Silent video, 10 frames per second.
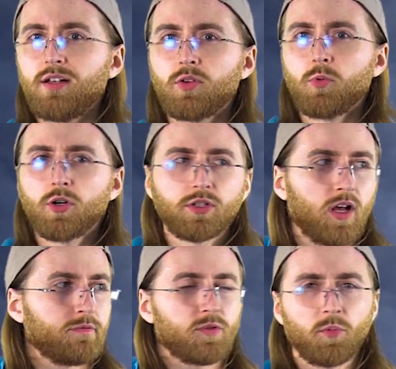of the world
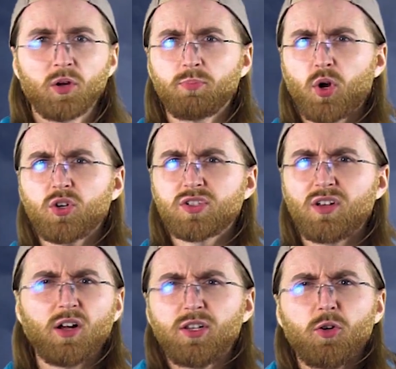comes from our
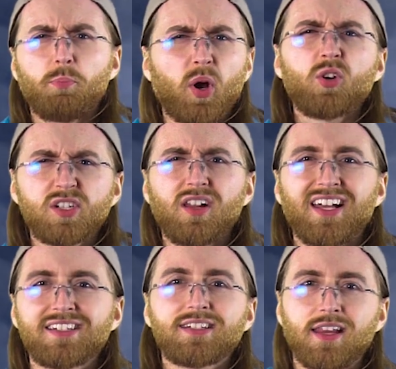little
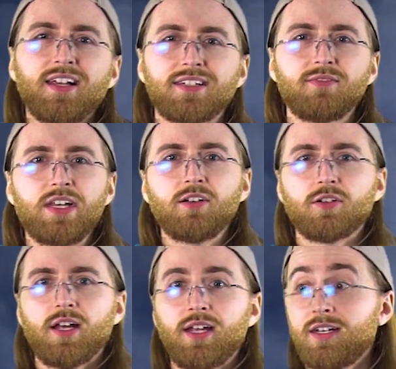personalized slice of the
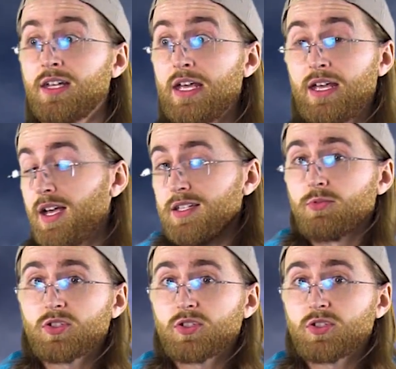internet, and as a